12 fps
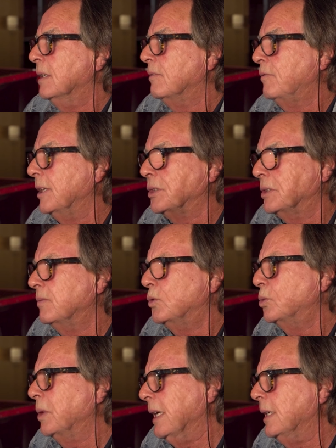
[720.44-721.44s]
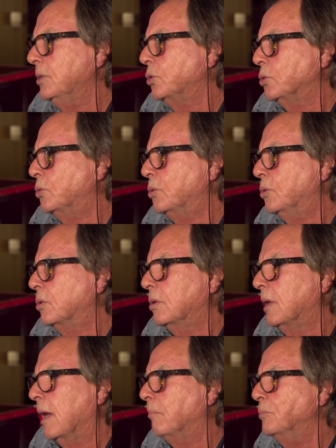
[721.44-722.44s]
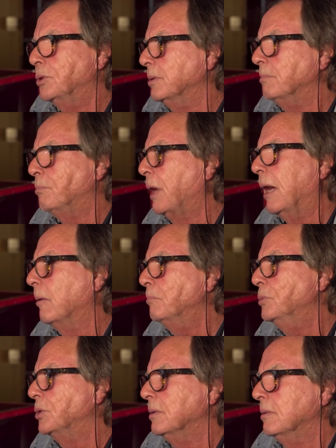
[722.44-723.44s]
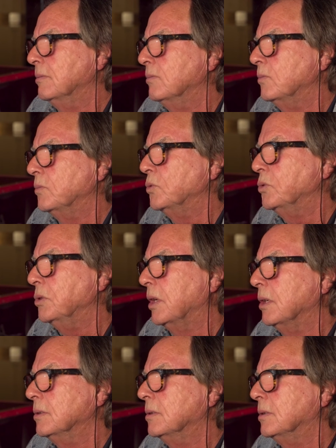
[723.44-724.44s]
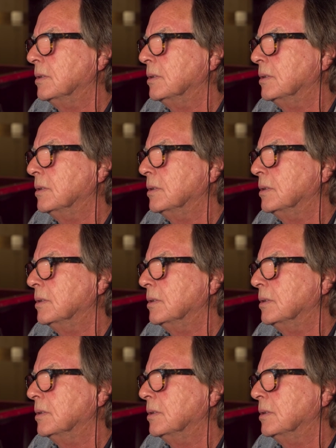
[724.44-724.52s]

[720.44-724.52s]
festival gigs or clubs and pubs, and, you know,